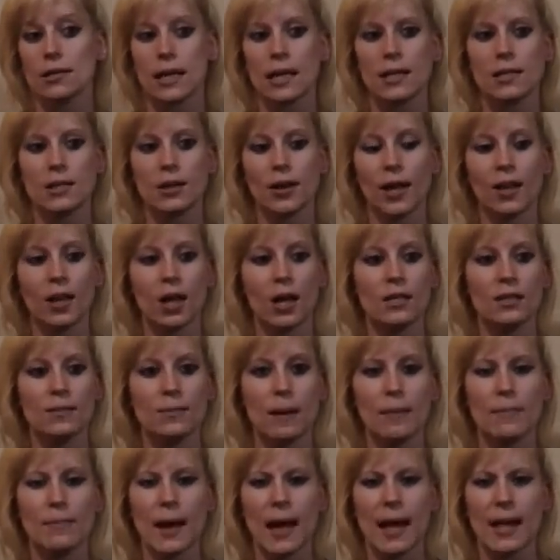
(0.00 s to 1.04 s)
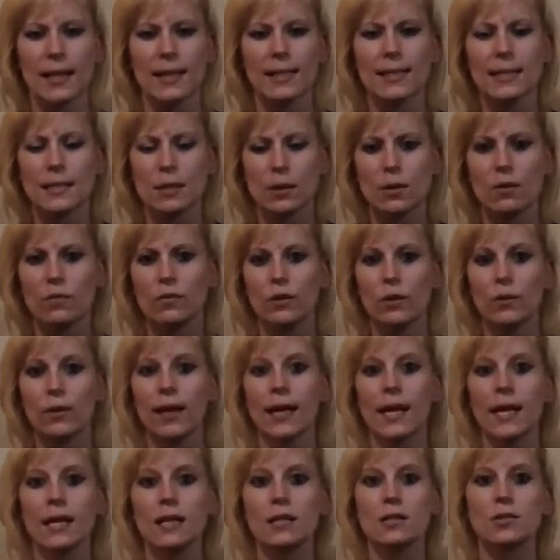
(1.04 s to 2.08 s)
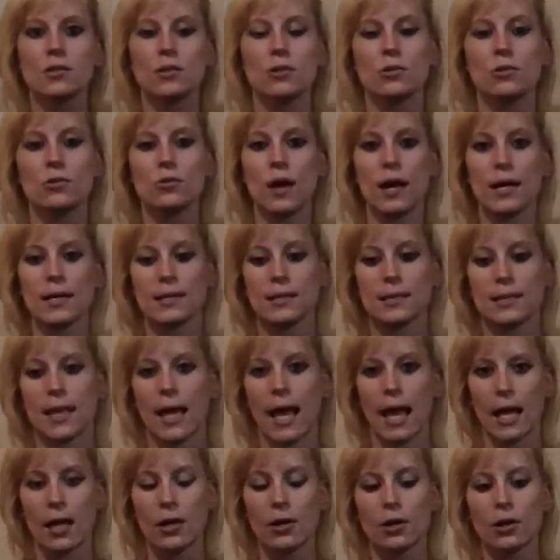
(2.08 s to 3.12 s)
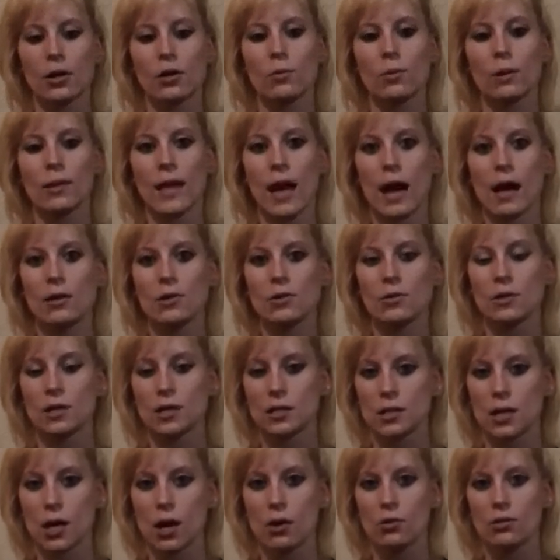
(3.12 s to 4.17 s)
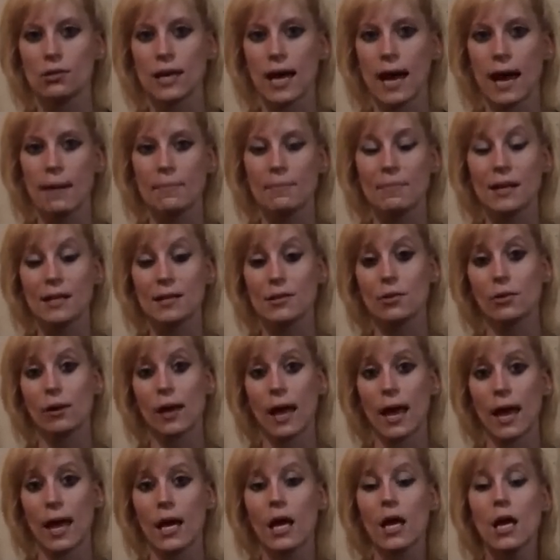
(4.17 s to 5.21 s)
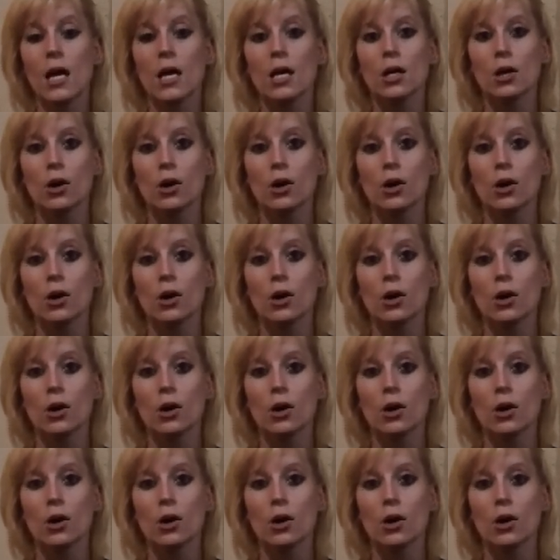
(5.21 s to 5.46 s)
I tell you, I lost my balance, so if you can't do a skater without doing a toe tap, that's okay.